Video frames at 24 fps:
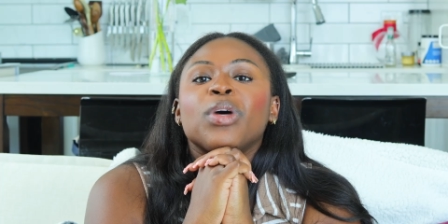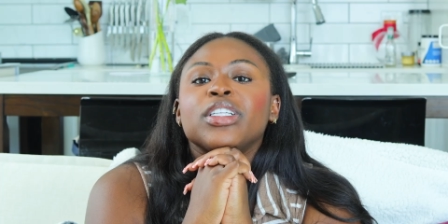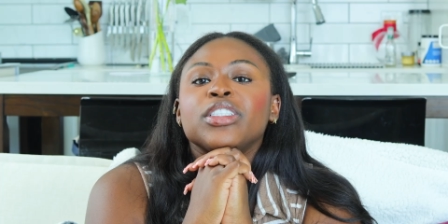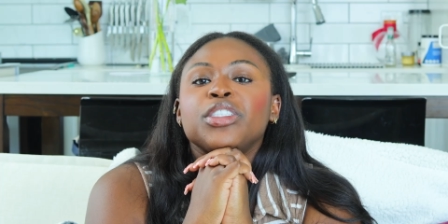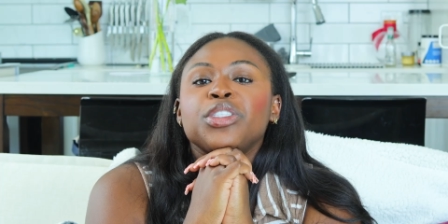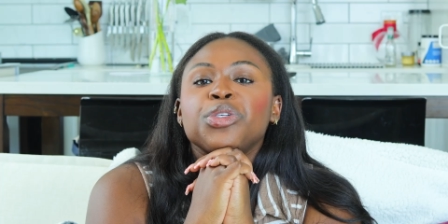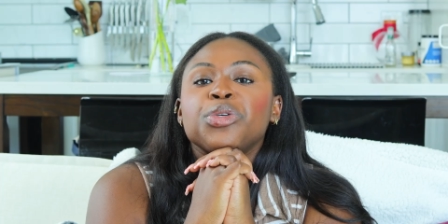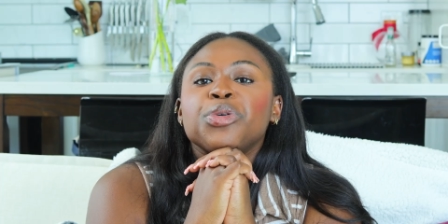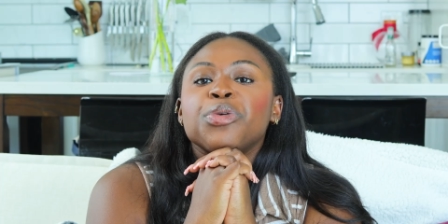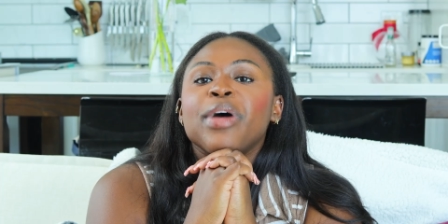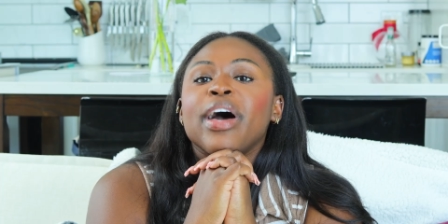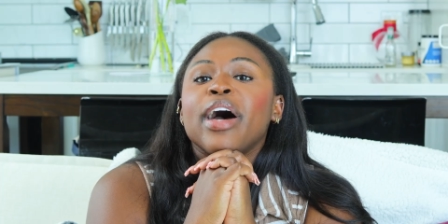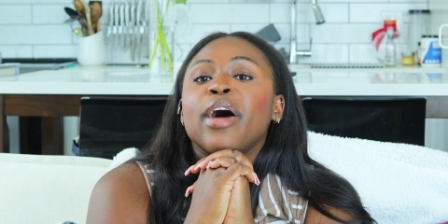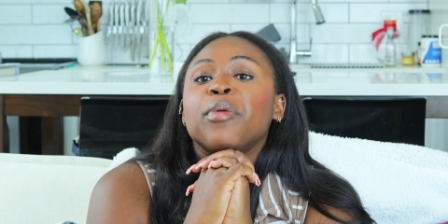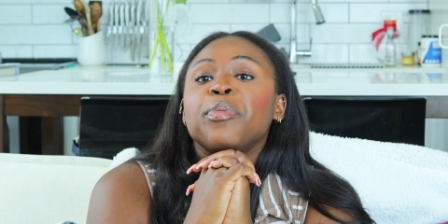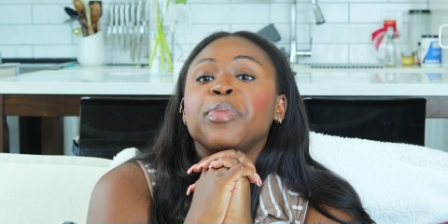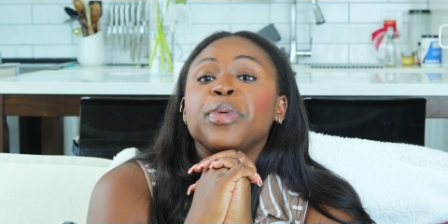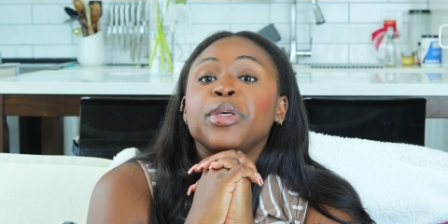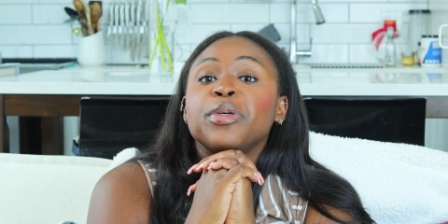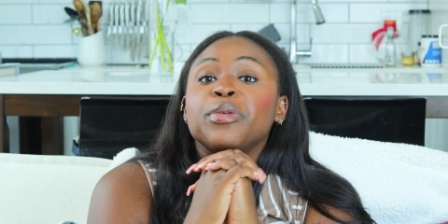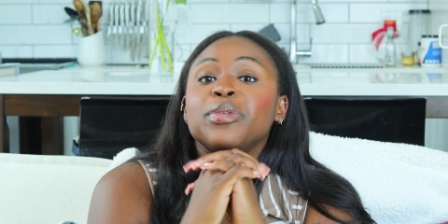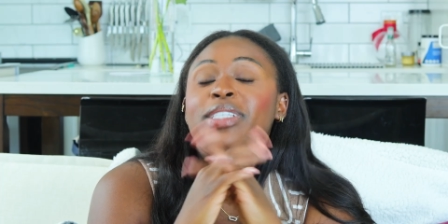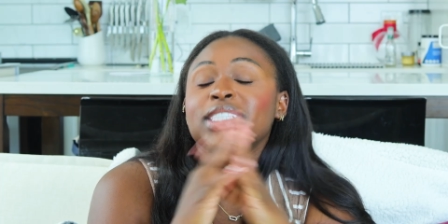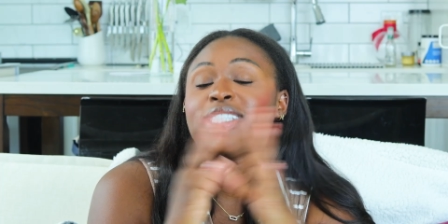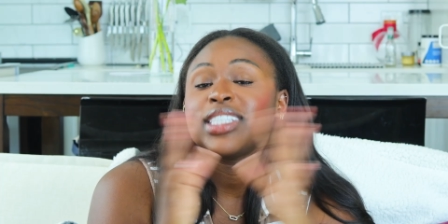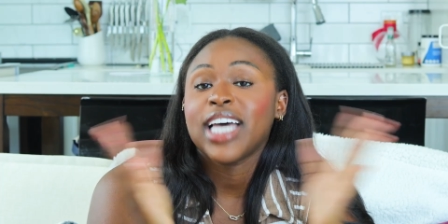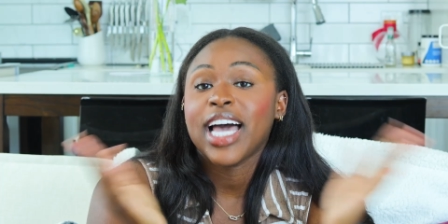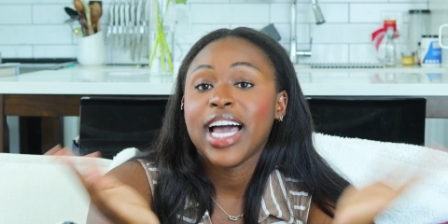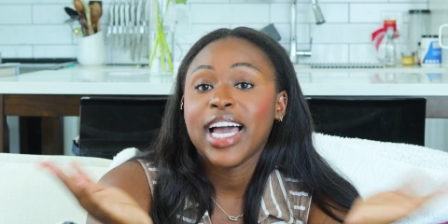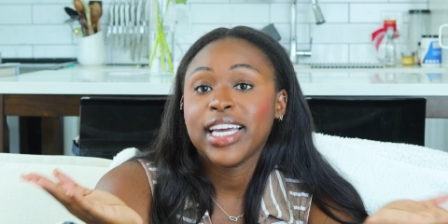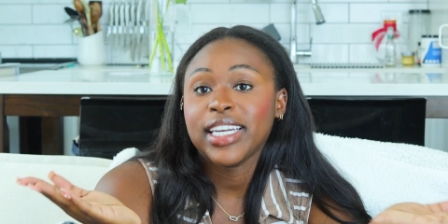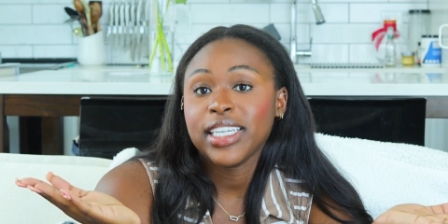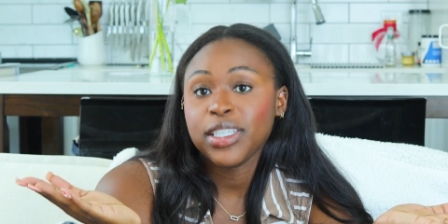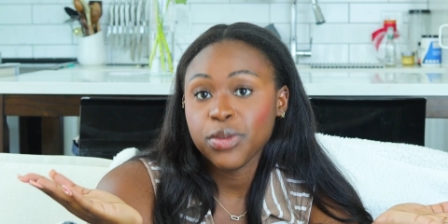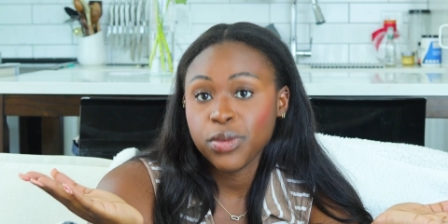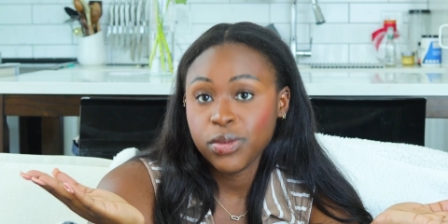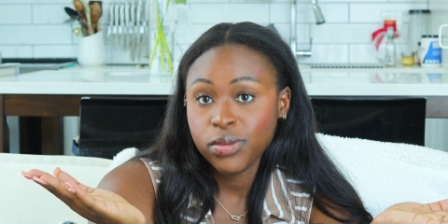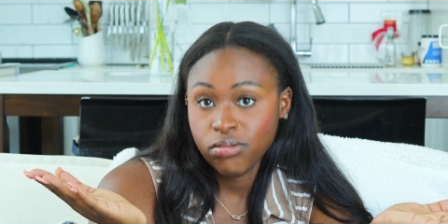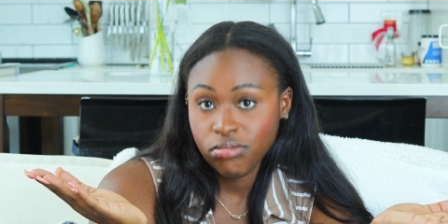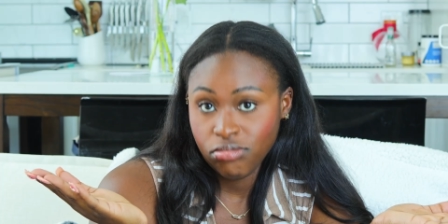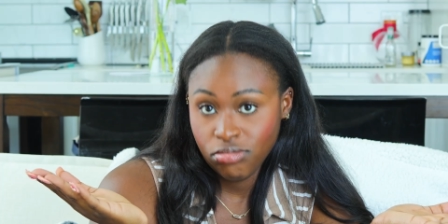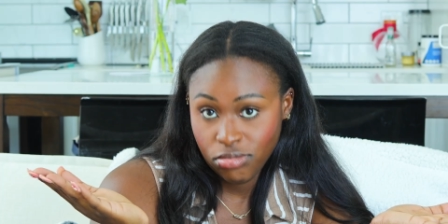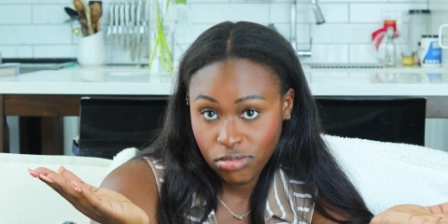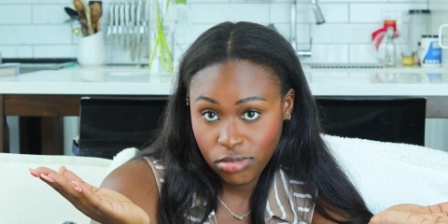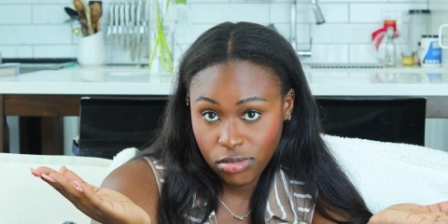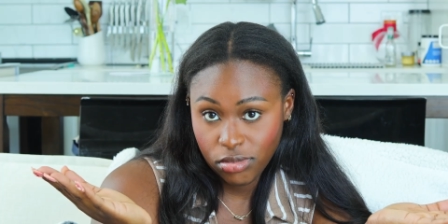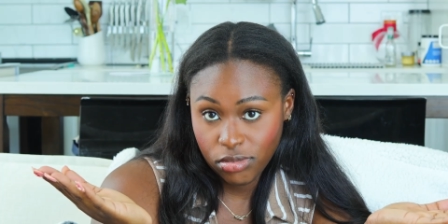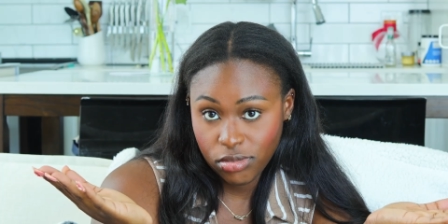want to help you decide
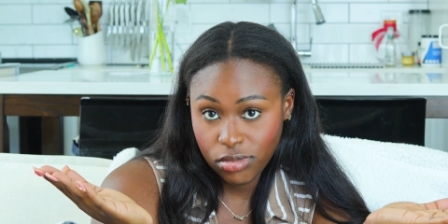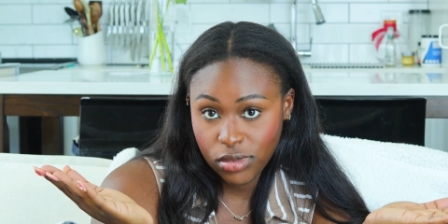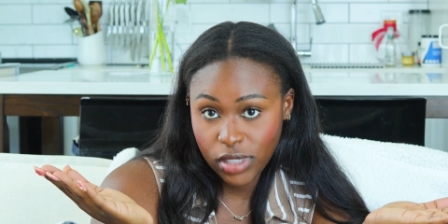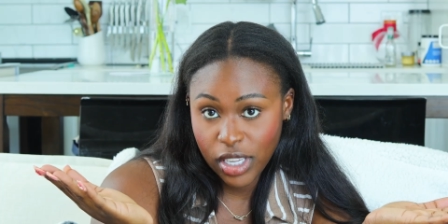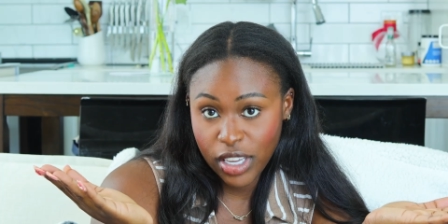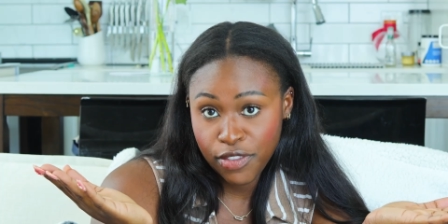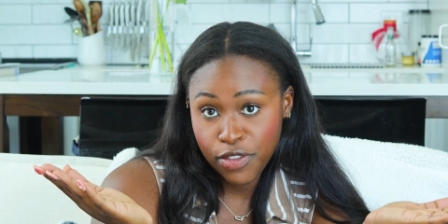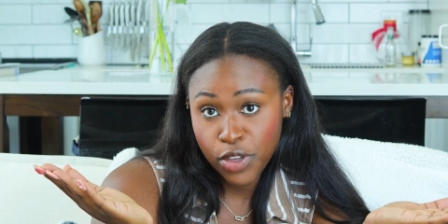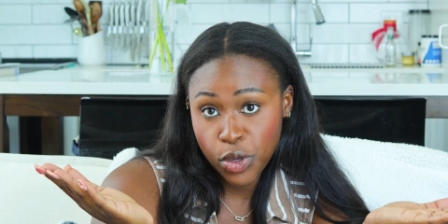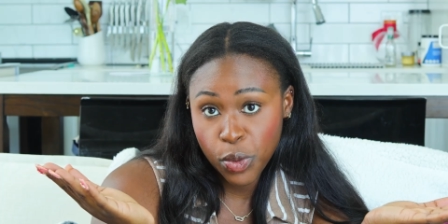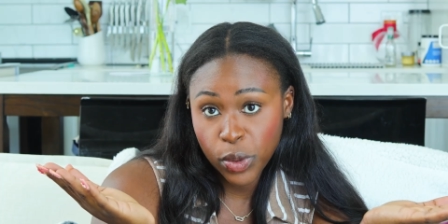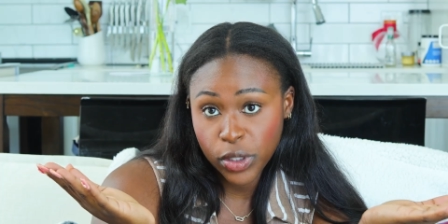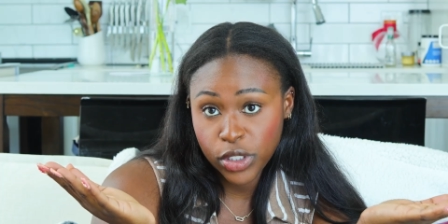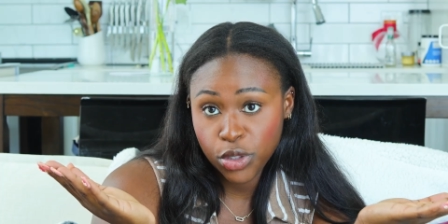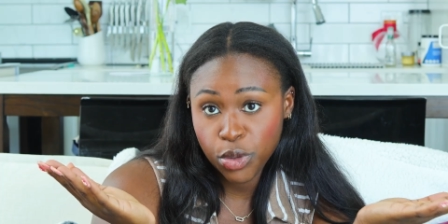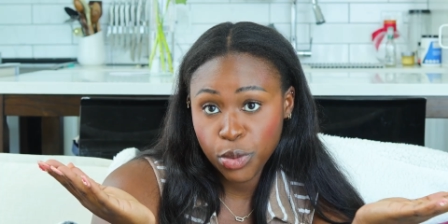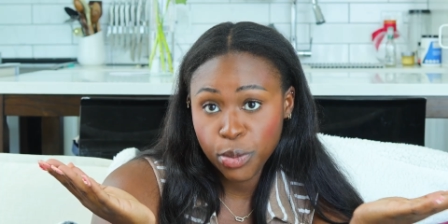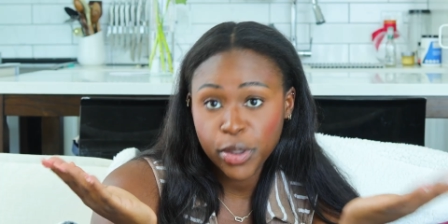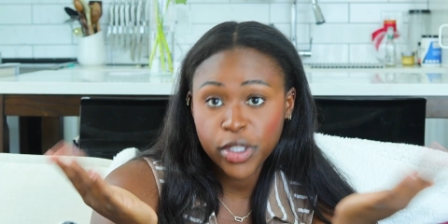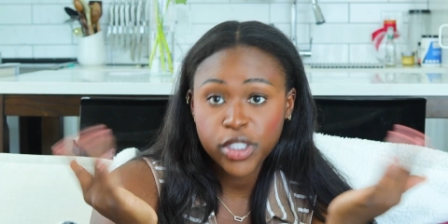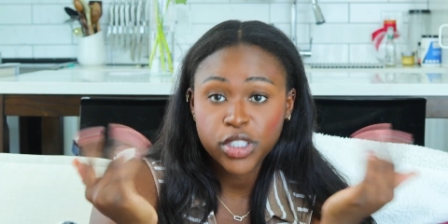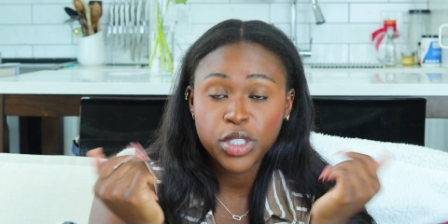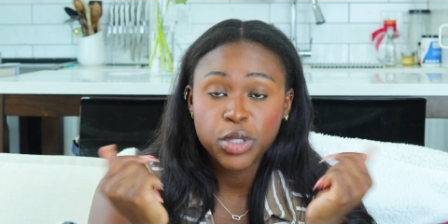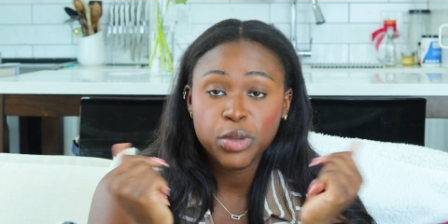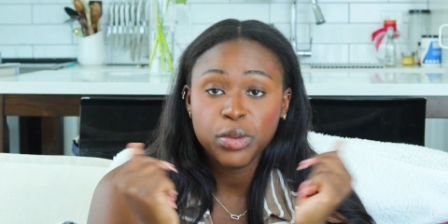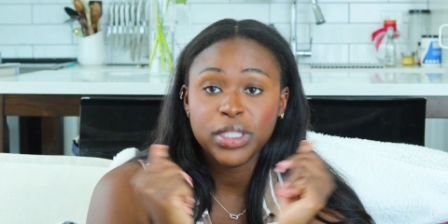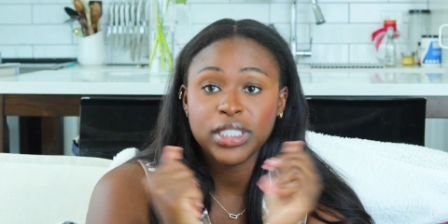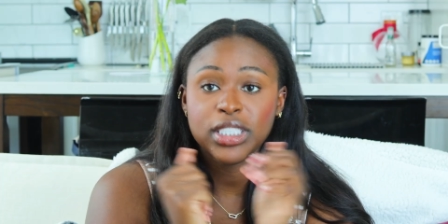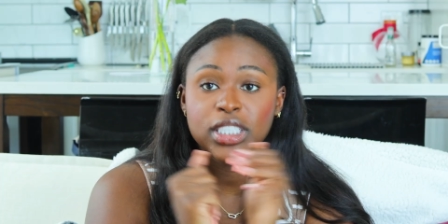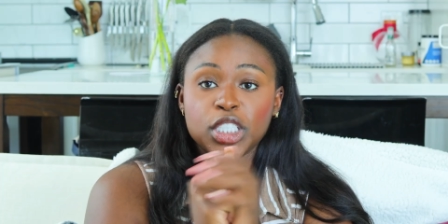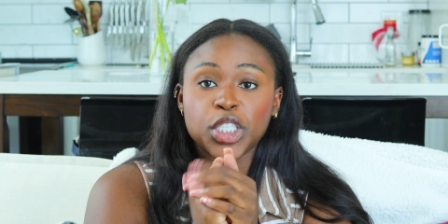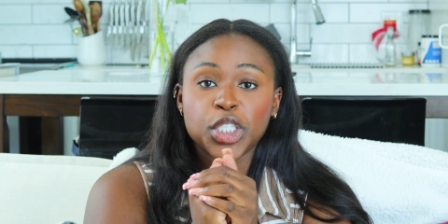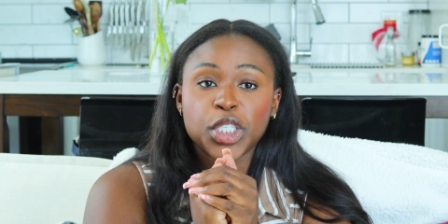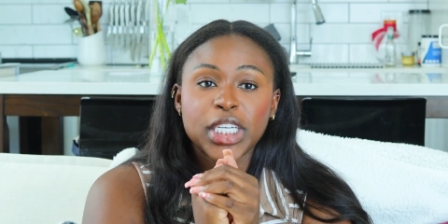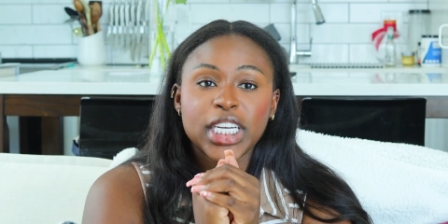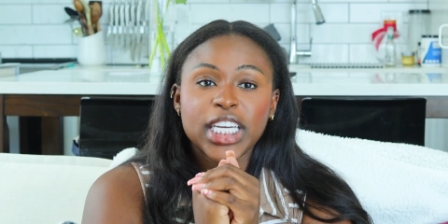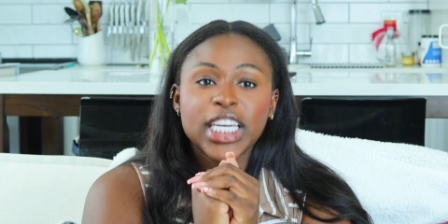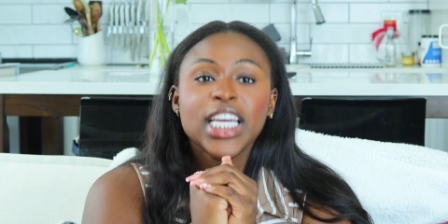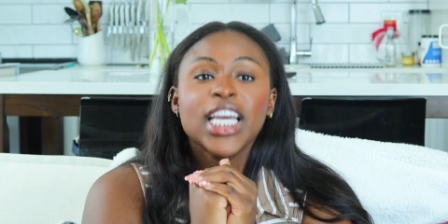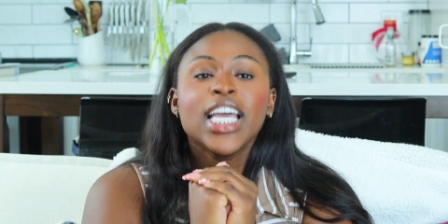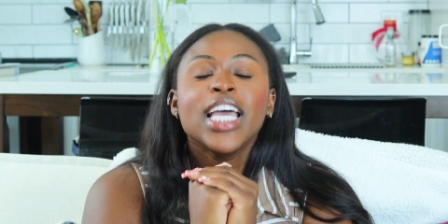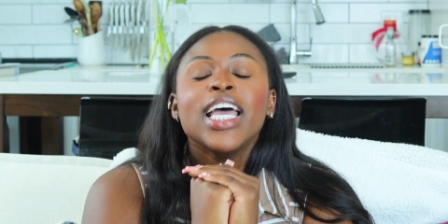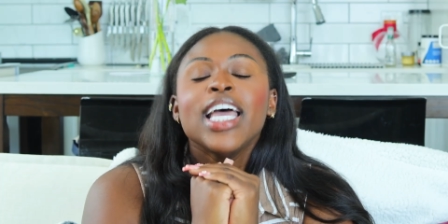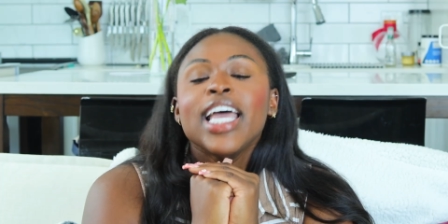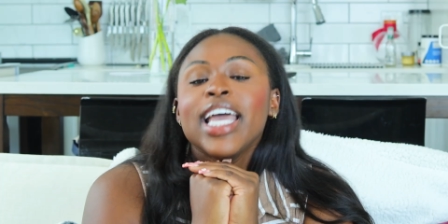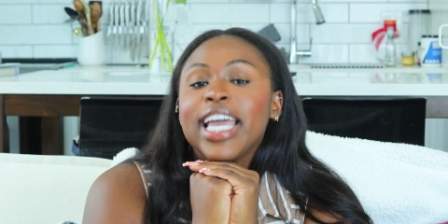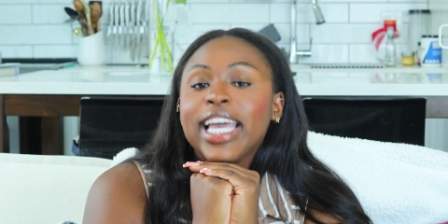if you want to pursue a degree